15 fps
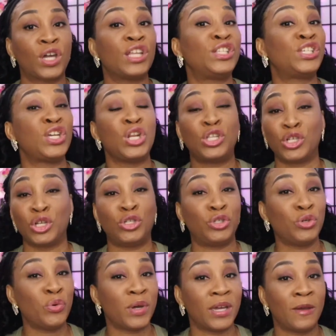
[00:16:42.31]
Continue to
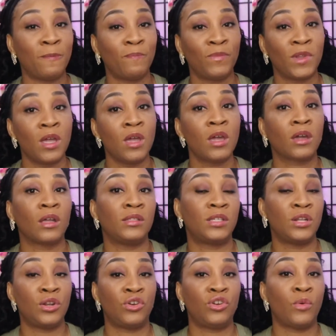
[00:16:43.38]
do it.
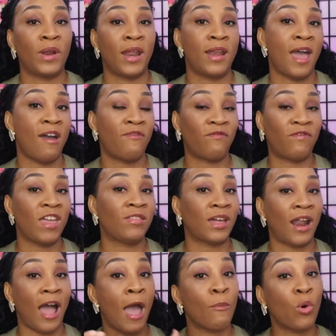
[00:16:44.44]
Continue to do it, and have faith
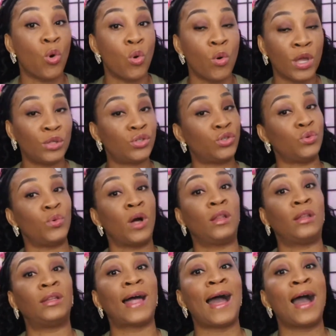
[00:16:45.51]
that I'm going to
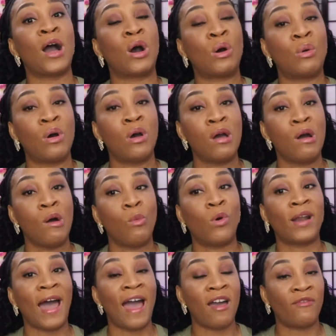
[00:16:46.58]
allow
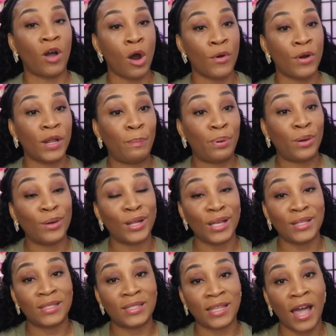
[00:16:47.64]
what I've already put
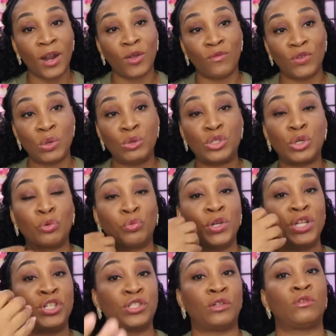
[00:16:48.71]
inside of you to
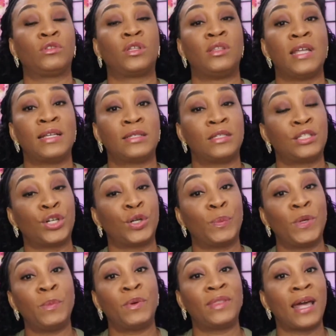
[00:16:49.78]
reach the necessary
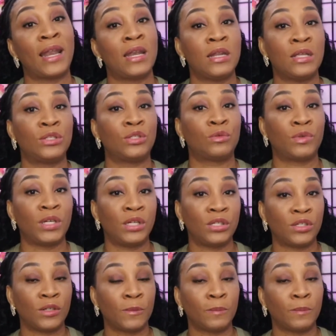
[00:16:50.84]
people that it needs to reach.